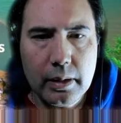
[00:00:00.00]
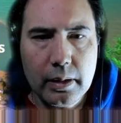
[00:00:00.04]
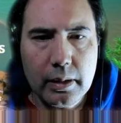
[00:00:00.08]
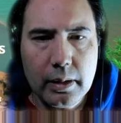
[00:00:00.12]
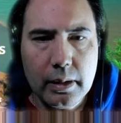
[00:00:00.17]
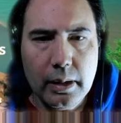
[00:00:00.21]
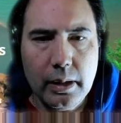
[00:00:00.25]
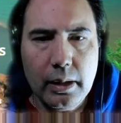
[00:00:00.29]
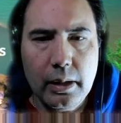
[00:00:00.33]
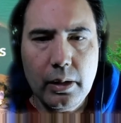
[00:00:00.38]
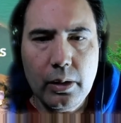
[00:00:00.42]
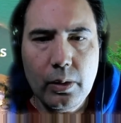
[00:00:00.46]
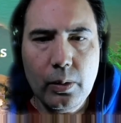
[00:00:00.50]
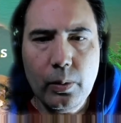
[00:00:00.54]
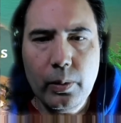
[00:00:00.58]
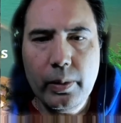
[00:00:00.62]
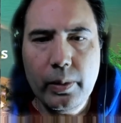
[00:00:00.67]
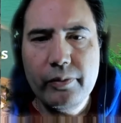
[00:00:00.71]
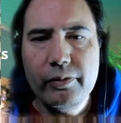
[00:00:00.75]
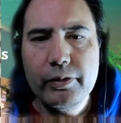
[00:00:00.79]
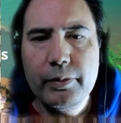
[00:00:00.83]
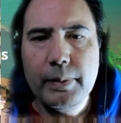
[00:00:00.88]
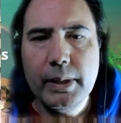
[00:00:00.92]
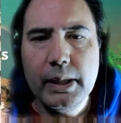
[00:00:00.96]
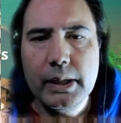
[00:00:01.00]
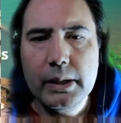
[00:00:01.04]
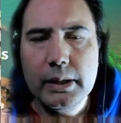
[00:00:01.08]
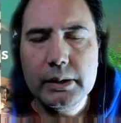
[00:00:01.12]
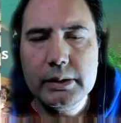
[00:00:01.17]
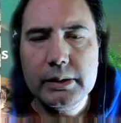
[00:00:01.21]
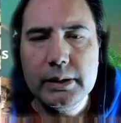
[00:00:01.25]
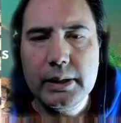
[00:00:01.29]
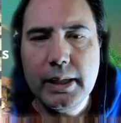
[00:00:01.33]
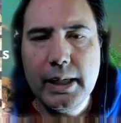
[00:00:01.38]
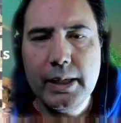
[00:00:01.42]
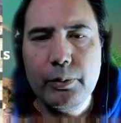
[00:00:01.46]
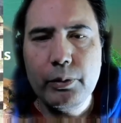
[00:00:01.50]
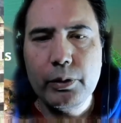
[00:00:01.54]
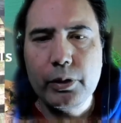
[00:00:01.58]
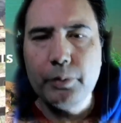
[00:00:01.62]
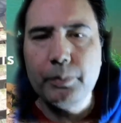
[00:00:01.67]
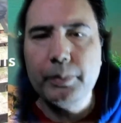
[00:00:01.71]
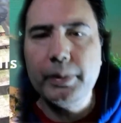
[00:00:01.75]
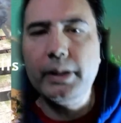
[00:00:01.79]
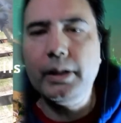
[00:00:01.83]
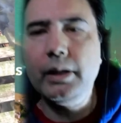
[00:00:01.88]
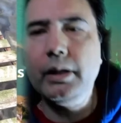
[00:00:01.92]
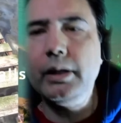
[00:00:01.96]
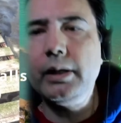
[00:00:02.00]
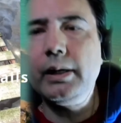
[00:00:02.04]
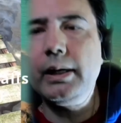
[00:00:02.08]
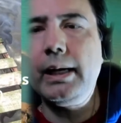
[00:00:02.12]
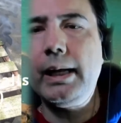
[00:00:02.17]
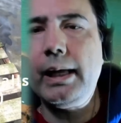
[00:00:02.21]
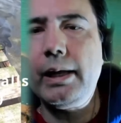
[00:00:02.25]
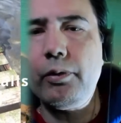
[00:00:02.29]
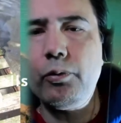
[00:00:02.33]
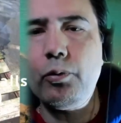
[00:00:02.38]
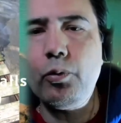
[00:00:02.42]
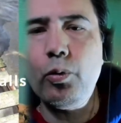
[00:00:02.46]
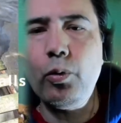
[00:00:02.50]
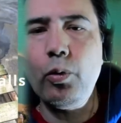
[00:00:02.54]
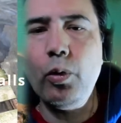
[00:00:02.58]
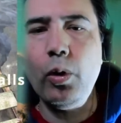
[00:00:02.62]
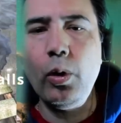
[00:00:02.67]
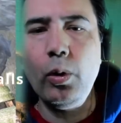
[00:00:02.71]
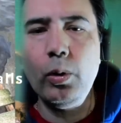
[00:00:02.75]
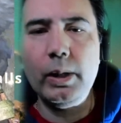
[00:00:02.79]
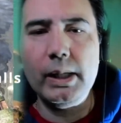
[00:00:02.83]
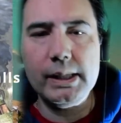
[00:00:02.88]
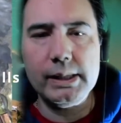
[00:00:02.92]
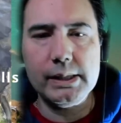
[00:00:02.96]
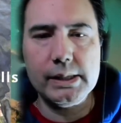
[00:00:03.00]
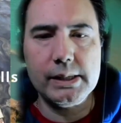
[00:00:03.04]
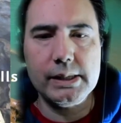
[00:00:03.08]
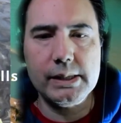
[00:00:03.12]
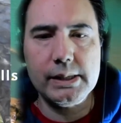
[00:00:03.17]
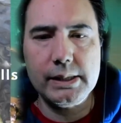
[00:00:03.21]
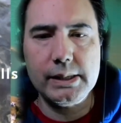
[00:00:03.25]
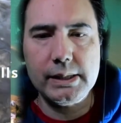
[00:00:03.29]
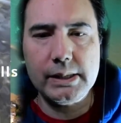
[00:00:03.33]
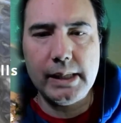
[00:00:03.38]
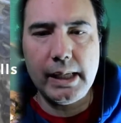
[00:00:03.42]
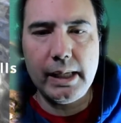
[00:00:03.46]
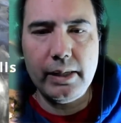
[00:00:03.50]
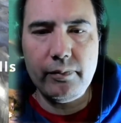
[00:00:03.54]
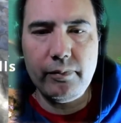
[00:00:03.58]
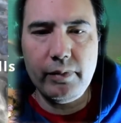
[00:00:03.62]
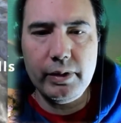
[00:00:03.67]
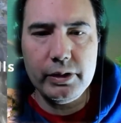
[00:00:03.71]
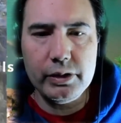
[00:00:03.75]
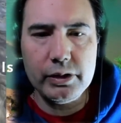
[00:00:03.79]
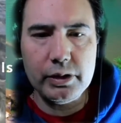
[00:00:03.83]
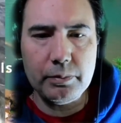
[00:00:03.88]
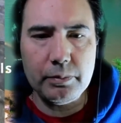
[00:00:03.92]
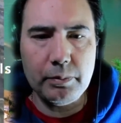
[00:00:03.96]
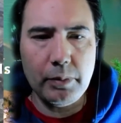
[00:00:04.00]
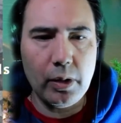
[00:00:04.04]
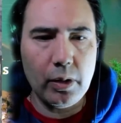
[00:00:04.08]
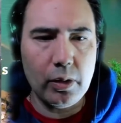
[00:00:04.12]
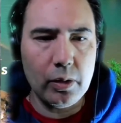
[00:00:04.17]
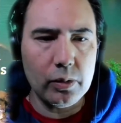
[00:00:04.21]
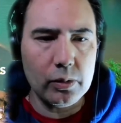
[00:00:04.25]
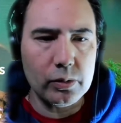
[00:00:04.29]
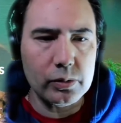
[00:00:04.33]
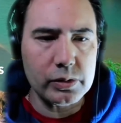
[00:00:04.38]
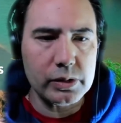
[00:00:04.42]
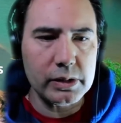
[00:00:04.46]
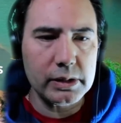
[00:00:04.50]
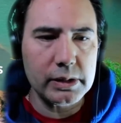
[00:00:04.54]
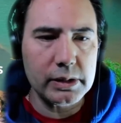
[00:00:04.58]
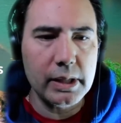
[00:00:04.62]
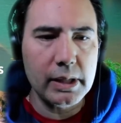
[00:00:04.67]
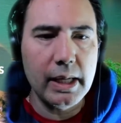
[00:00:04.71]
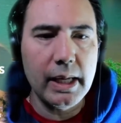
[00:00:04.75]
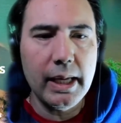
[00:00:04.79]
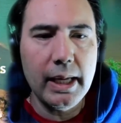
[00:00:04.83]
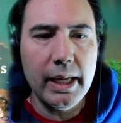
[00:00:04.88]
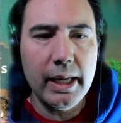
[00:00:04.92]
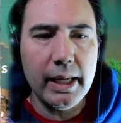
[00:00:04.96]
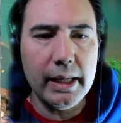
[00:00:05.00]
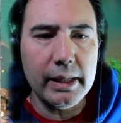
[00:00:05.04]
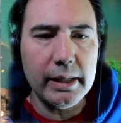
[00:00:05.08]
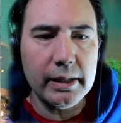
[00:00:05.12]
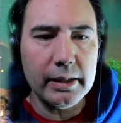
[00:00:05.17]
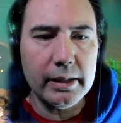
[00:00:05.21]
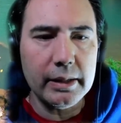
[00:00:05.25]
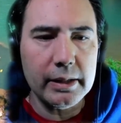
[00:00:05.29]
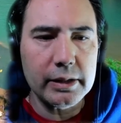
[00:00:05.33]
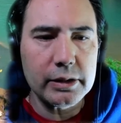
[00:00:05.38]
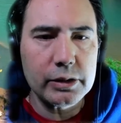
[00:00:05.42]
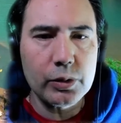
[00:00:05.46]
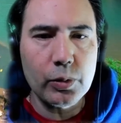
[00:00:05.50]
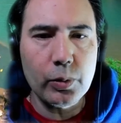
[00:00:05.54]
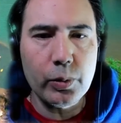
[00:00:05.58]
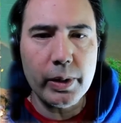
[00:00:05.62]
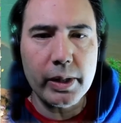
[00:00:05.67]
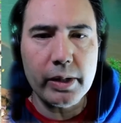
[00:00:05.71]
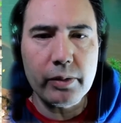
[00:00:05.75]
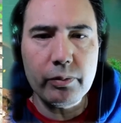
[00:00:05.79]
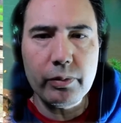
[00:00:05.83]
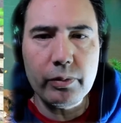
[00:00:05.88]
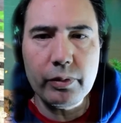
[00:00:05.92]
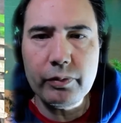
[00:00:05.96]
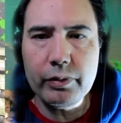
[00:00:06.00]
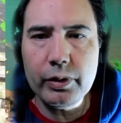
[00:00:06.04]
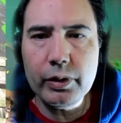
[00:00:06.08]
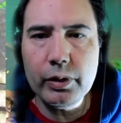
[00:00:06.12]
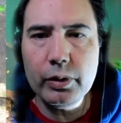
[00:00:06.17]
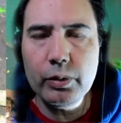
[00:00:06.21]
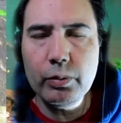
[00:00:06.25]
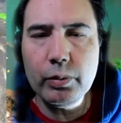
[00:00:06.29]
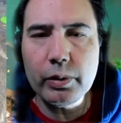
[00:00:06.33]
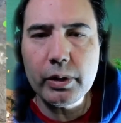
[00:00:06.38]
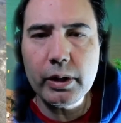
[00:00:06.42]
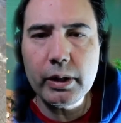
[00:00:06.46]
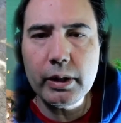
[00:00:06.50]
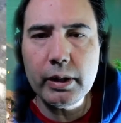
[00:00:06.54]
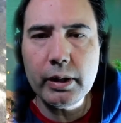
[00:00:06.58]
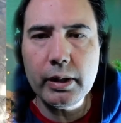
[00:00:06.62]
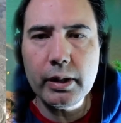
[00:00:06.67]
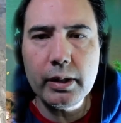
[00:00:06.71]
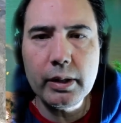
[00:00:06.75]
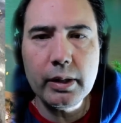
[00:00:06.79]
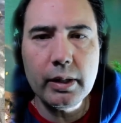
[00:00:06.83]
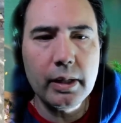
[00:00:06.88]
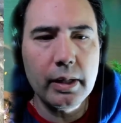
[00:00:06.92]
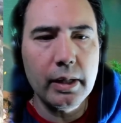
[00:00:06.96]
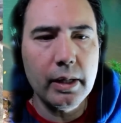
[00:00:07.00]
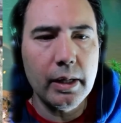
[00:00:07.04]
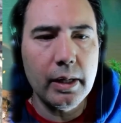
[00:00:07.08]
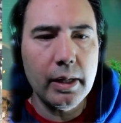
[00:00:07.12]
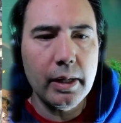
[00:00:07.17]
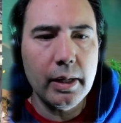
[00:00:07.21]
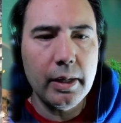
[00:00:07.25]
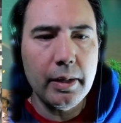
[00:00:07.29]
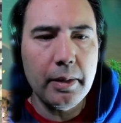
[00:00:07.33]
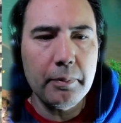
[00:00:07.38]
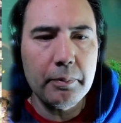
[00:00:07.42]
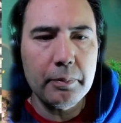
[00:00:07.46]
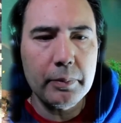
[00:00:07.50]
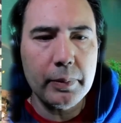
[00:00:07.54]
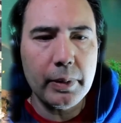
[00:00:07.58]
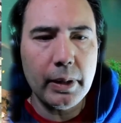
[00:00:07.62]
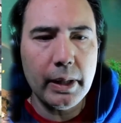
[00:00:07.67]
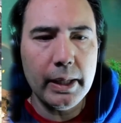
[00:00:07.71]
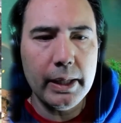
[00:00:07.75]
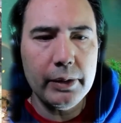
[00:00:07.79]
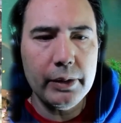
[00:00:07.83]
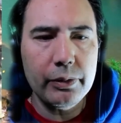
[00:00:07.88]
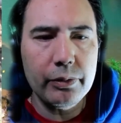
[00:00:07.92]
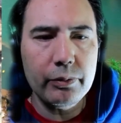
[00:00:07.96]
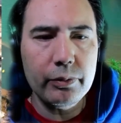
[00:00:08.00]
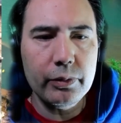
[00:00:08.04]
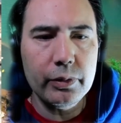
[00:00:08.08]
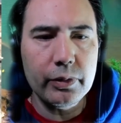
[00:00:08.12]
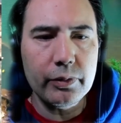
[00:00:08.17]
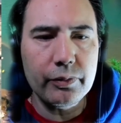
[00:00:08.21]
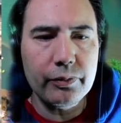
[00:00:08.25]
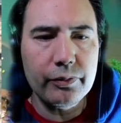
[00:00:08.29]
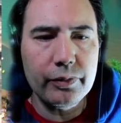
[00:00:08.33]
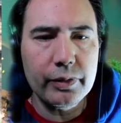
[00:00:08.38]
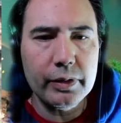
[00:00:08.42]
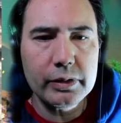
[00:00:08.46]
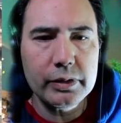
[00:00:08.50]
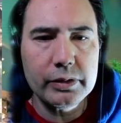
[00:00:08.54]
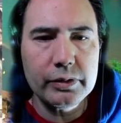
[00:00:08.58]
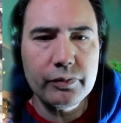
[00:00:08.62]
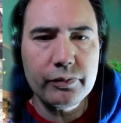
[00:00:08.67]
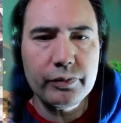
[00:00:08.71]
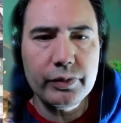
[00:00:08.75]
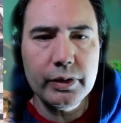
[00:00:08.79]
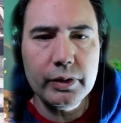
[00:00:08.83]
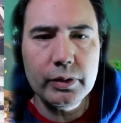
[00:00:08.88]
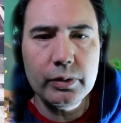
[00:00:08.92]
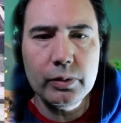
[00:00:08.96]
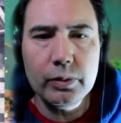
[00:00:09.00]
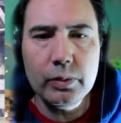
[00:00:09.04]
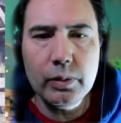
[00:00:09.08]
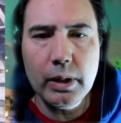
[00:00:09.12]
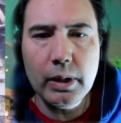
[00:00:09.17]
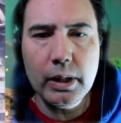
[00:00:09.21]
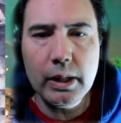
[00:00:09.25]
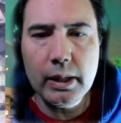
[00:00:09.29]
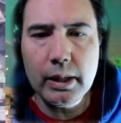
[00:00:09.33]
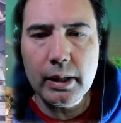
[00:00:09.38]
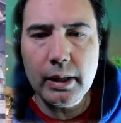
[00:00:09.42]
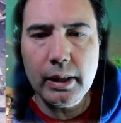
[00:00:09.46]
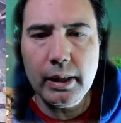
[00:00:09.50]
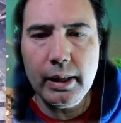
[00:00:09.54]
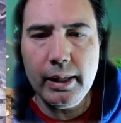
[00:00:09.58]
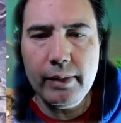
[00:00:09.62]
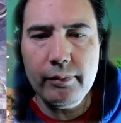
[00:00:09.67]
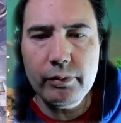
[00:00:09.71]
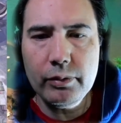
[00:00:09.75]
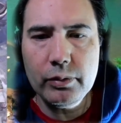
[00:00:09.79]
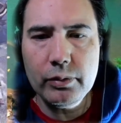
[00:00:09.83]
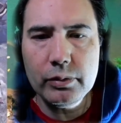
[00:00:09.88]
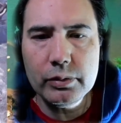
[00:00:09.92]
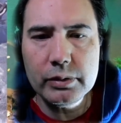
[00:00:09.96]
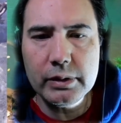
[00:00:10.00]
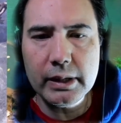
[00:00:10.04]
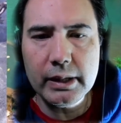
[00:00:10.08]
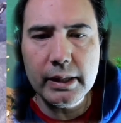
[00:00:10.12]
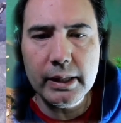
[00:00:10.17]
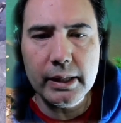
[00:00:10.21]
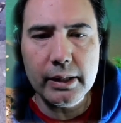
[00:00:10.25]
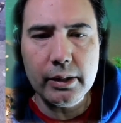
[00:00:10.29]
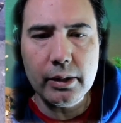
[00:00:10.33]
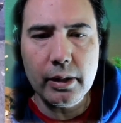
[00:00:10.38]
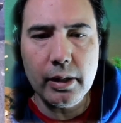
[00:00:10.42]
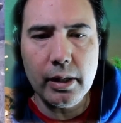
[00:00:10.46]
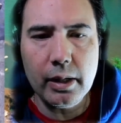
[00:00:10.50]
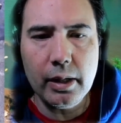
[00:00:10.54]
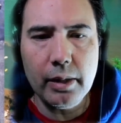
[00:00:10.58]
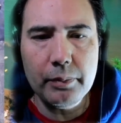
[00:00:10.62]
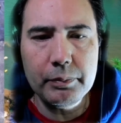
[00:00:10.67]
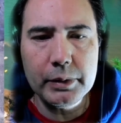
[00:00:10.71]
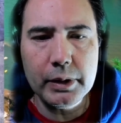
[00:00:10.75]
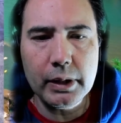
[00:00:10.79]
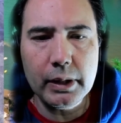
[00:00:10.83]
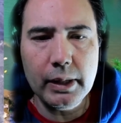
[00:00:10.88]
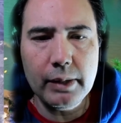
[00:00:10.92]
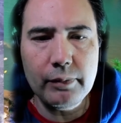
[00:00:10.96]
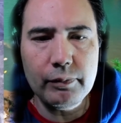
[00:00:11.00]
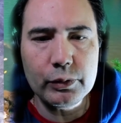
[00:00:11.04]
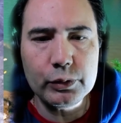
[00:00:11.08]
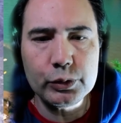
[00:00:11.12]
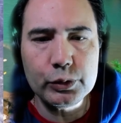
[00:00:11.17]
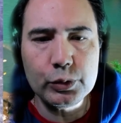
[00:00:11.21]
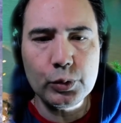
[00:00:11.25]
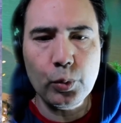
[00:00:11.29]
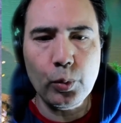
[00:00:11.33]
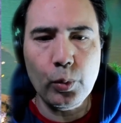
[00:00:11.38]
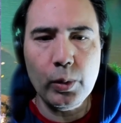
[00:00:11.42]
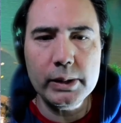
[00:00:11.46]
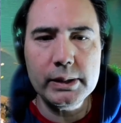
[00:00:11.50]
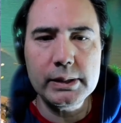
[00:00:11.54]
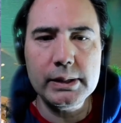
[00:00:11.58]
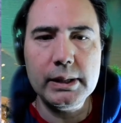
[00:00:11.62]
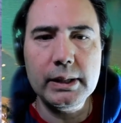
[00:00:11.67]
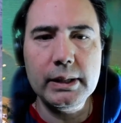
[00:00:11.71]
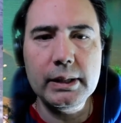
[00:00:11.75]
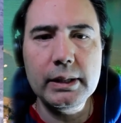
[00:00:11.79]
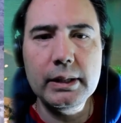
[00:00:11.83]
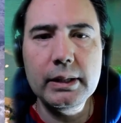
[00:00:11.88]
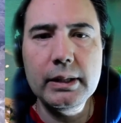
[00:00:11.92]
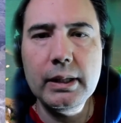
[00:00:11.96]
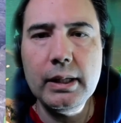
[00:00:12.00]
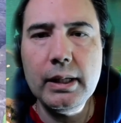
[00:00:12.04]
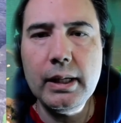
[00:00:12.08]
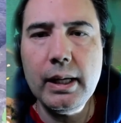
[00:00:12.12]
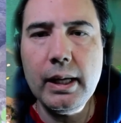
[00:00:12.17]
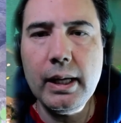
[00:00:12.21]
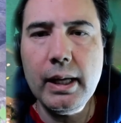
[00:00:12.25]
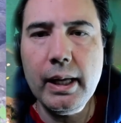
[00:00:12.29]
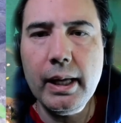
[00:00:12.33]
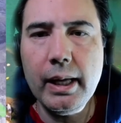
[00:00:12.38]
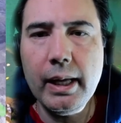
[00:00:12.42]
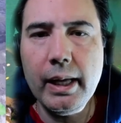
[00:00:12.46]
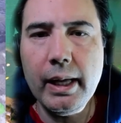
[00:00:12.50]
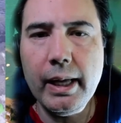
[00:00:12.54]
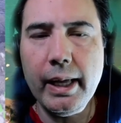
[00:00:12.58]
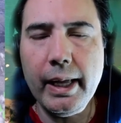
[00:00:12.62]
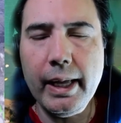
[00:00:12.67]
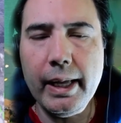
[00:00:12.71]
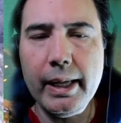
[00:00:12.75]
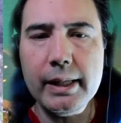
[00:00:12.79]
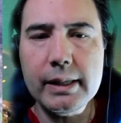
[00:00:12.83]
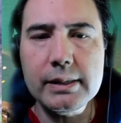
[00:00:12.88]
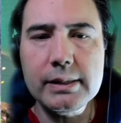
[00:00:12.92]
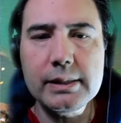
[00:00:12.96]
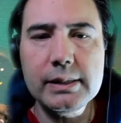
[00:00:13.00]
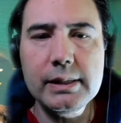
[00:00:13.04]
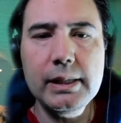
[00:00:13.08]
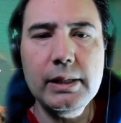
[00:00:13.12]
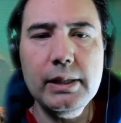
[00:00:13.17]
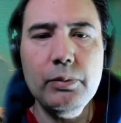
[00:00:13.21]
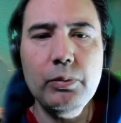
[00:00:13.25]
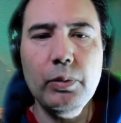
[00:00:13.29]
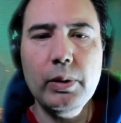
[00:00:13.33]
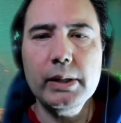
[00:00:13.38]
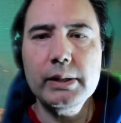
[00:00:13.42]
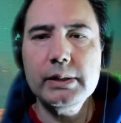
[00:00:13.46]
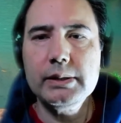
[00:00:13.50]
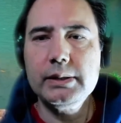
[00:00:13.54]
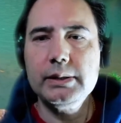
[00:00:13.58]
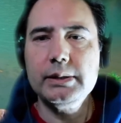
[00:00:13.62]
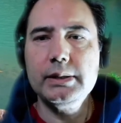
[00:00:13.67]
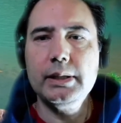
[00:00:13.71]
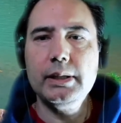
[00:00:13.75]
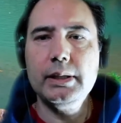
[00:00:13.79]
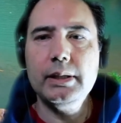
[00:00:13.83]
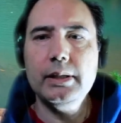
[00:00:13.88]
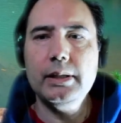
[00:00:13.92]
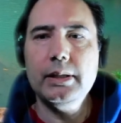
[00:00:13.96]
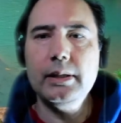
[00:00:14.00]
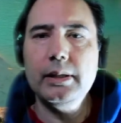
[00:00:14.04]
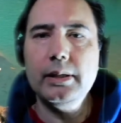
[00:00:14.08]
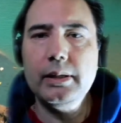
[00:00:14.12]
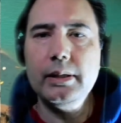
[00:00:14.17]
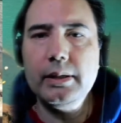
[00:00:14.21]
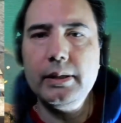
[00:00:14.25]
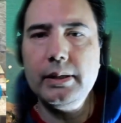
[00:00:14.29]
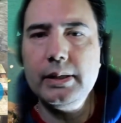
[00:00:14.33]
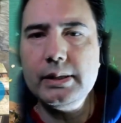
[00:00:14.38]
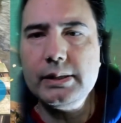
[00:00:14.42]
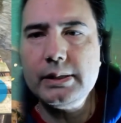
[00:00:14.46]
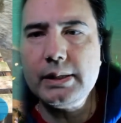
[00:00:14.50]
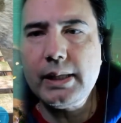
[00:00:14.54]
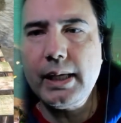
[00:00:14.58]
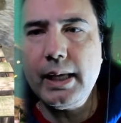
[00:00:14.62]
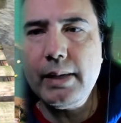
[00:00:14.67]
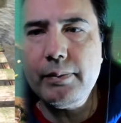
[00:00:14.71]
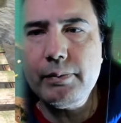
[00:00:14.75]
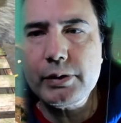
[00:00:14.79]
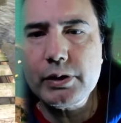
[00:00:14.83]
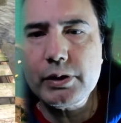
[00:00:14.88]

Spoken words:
Hello, everybody. Today we're going to be looking at Rollance Adventure Balls. And in this quick review, we're going to play through the first few levels, I think up to level 20, and see what this game is